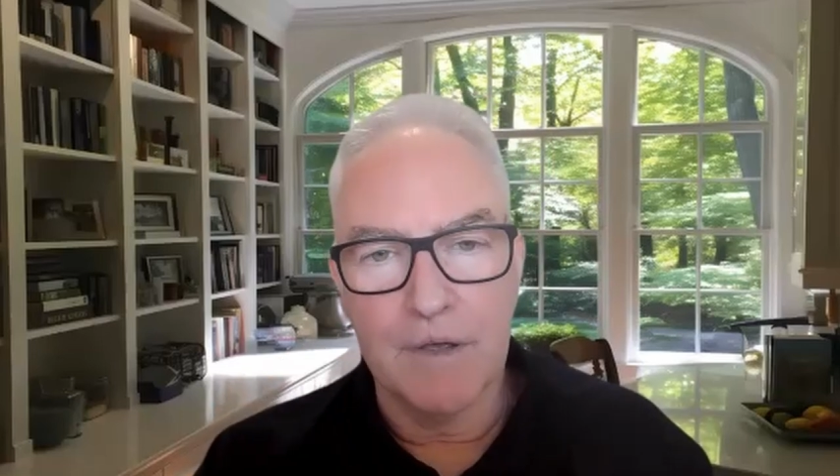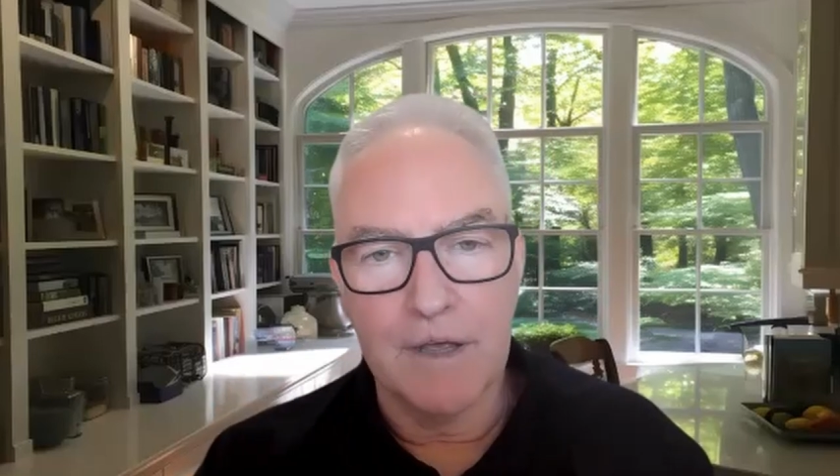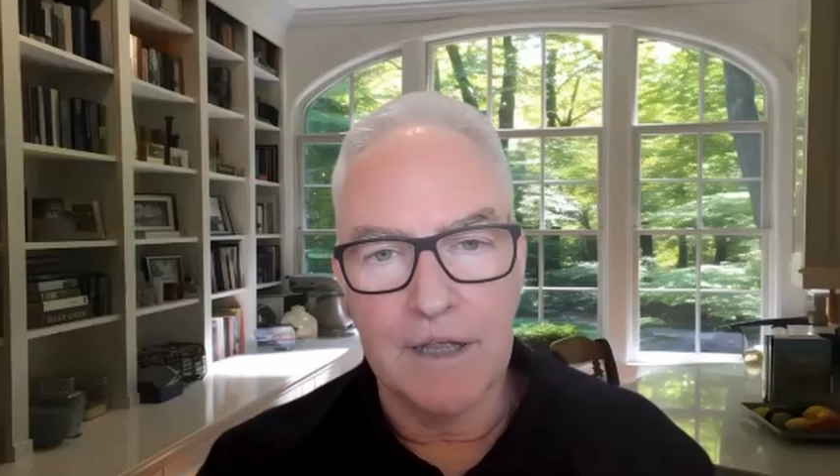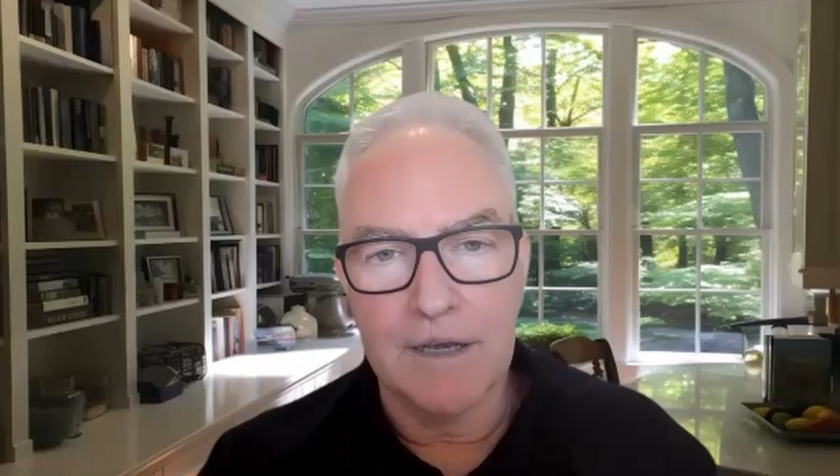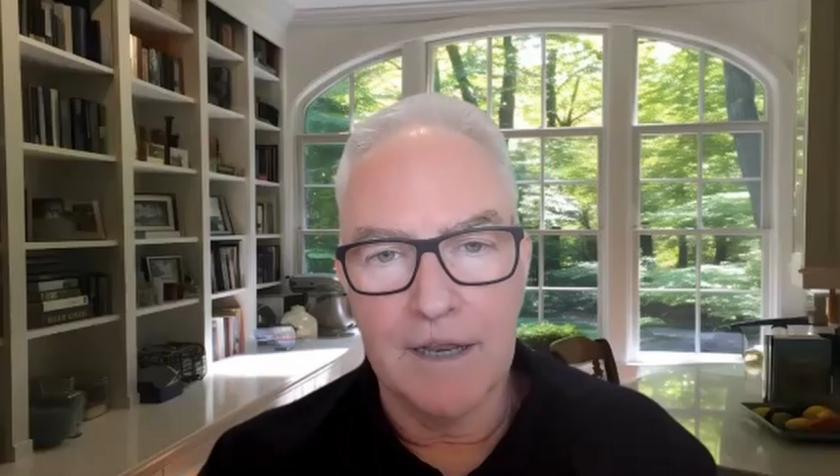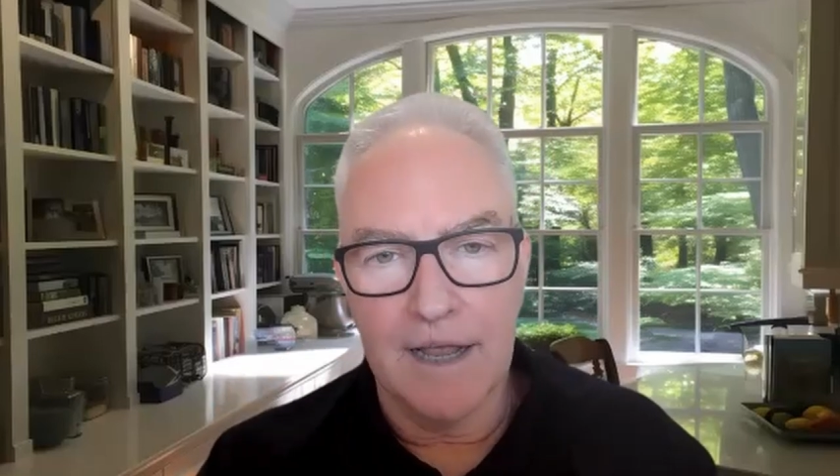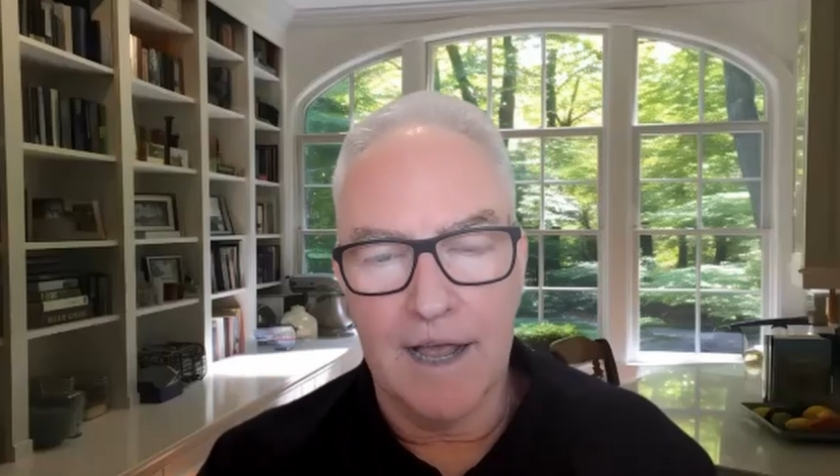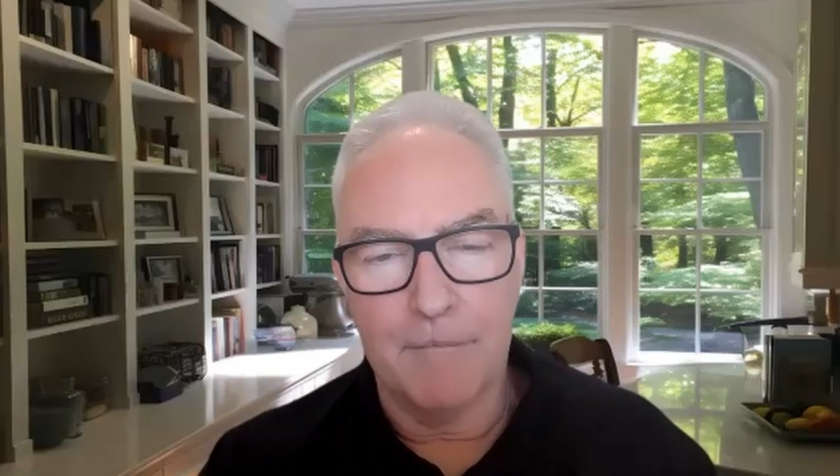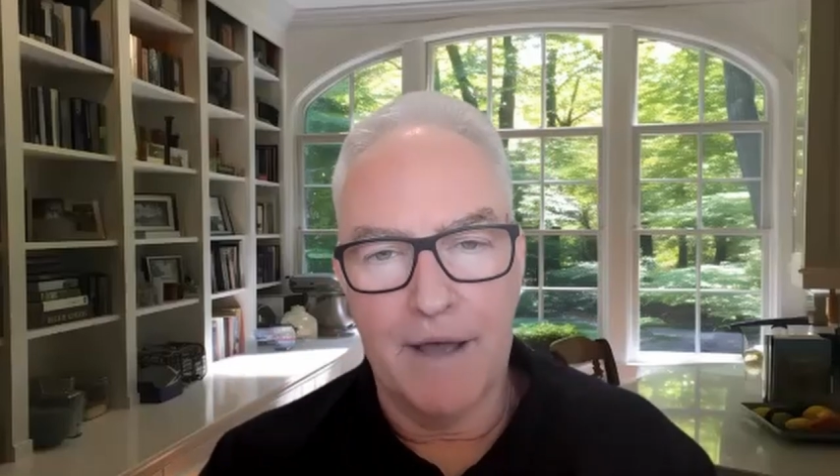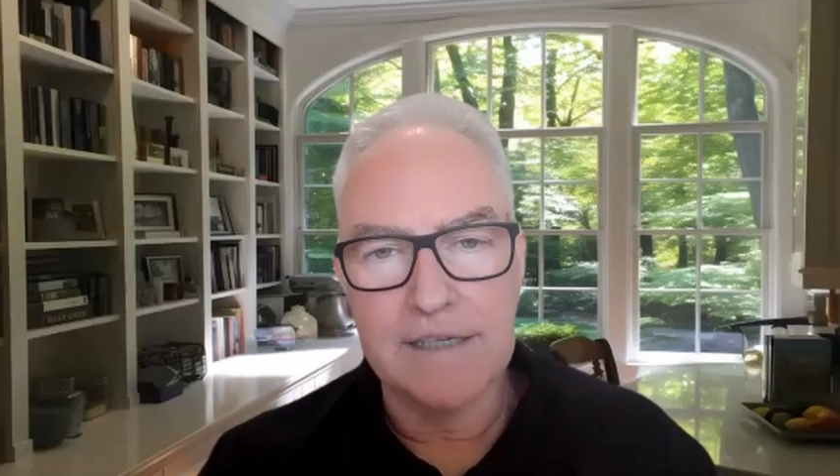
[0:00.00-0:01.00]

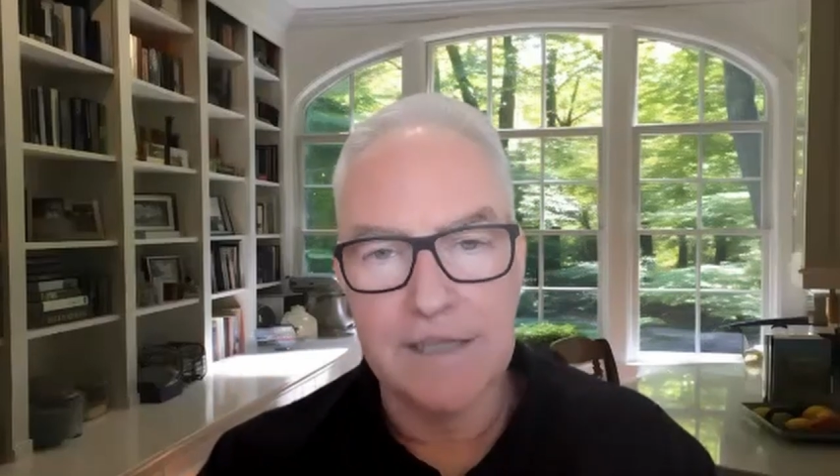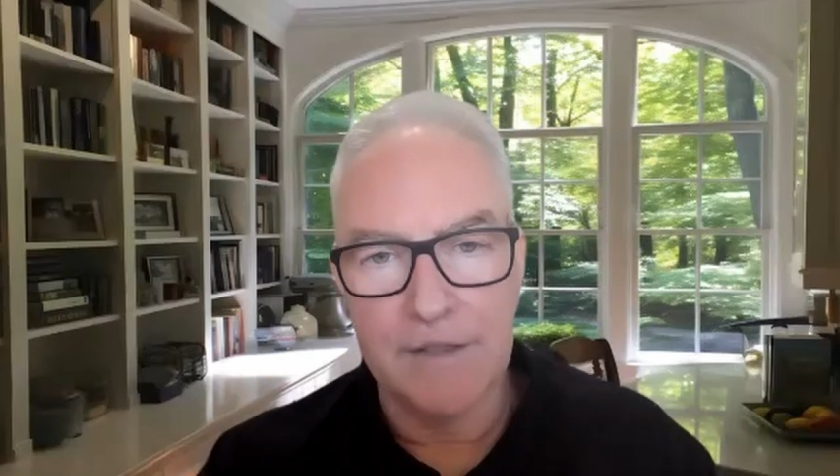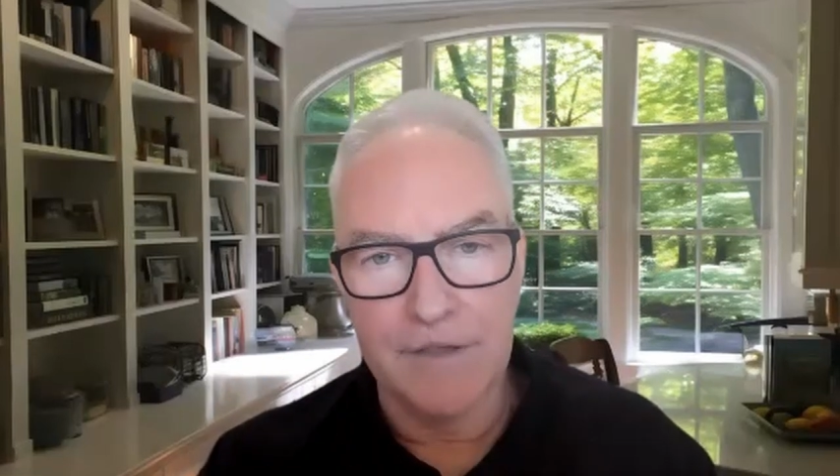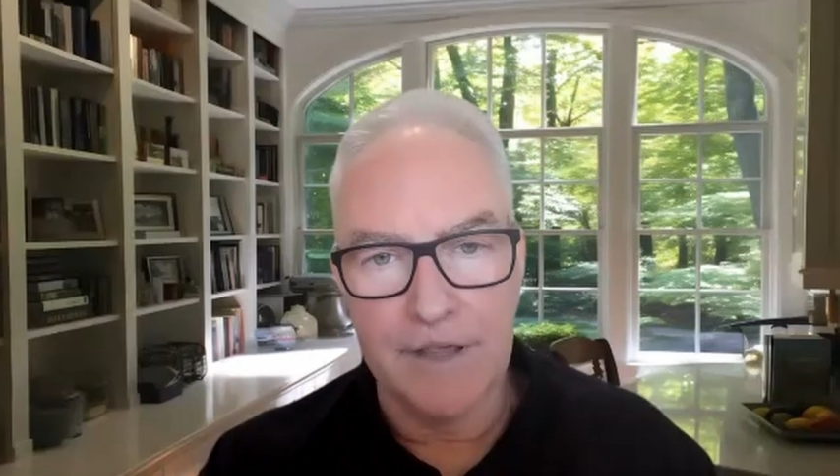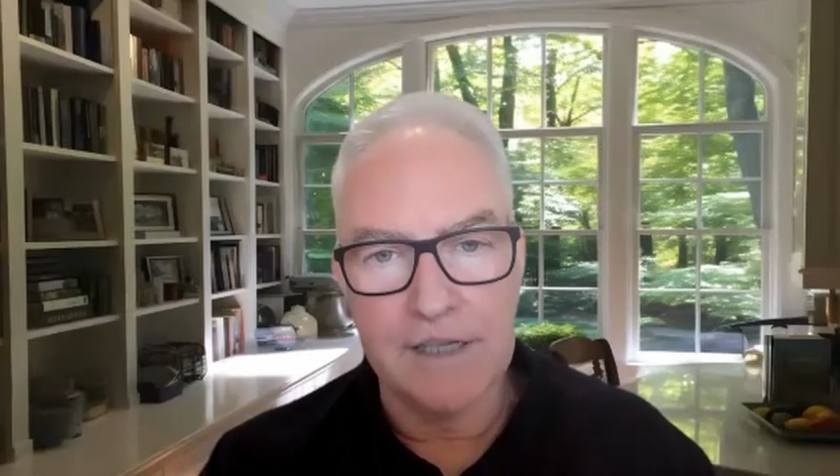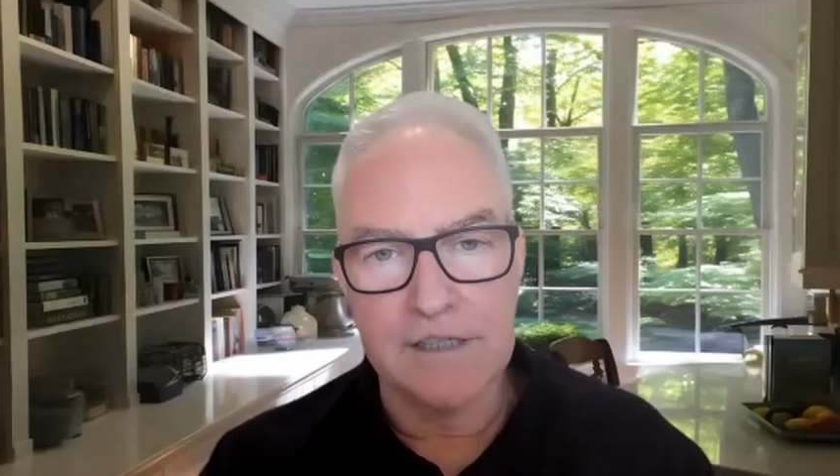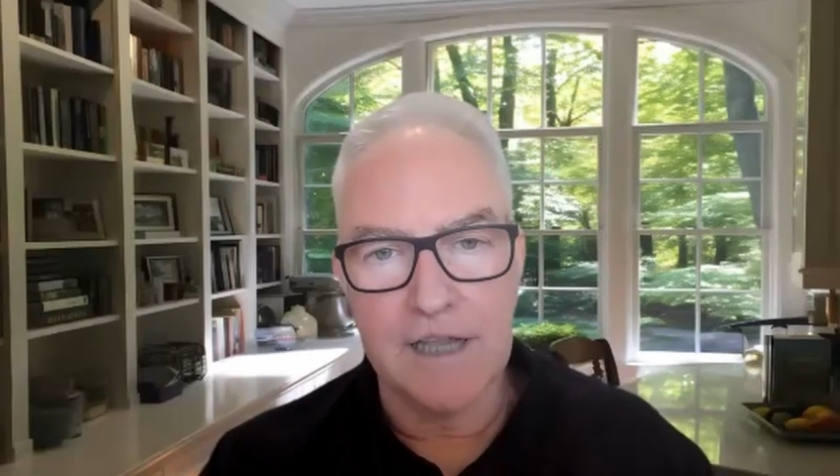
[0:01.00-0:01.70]
amazing things